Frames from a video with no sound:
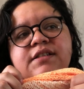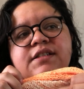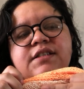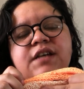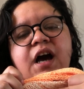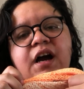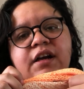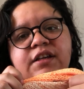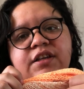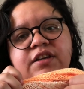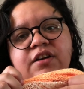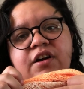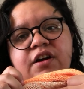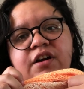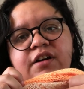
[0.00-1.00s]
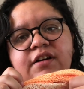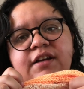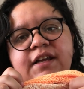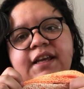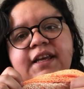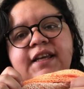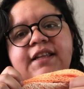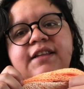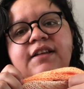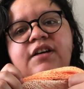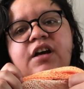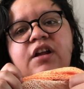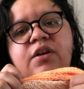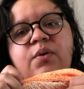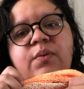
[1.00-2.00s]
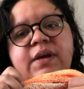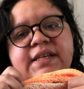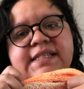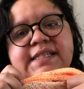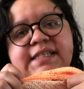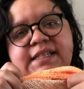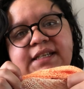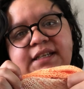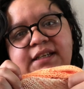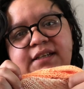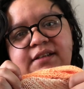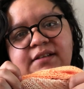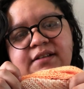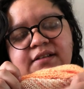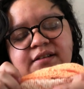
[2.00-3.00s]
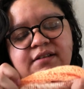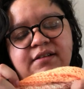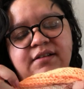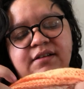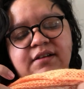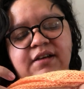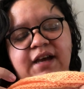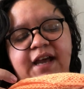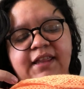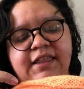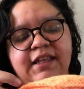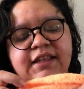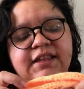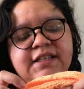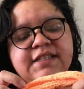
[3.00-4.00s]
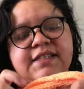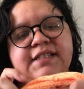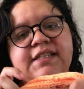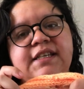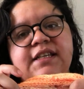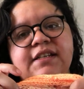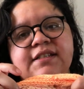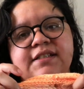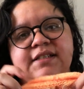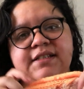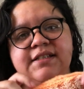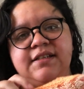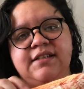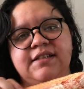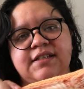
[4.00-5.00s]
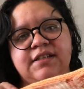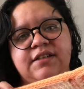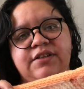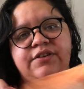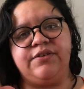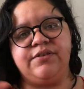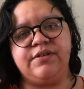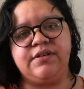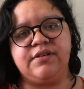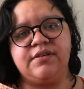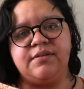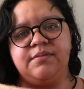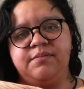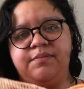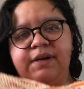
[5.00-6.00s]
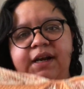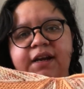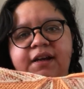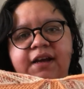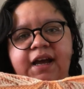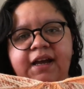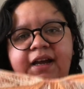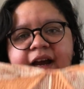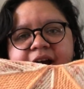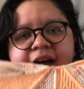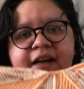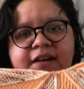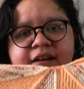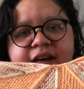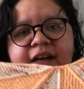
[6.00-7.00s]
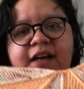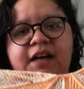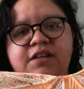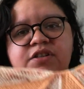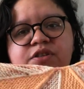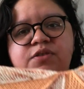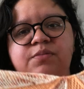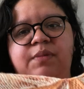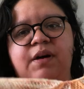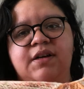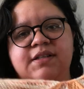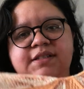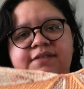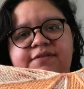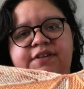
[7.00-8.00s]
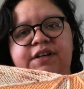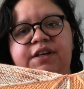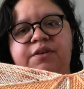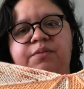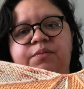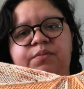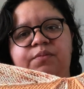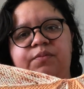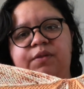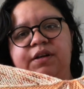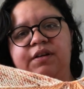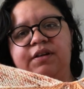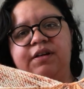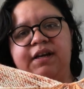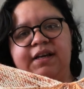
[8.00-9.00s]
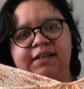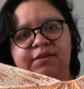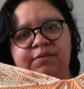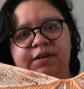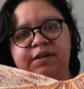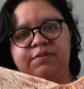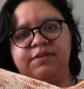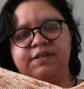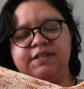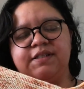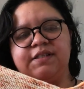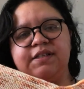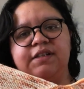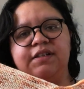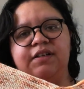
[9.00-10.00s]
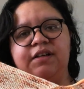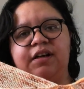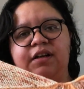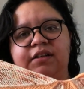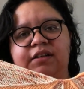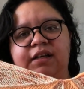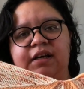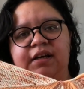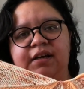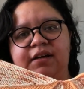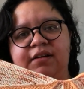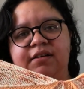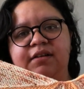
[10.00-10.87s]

Sock Yarn in the colorway Seed. I think the Seed is discontinued, but I got 2 balls of it when it was still online.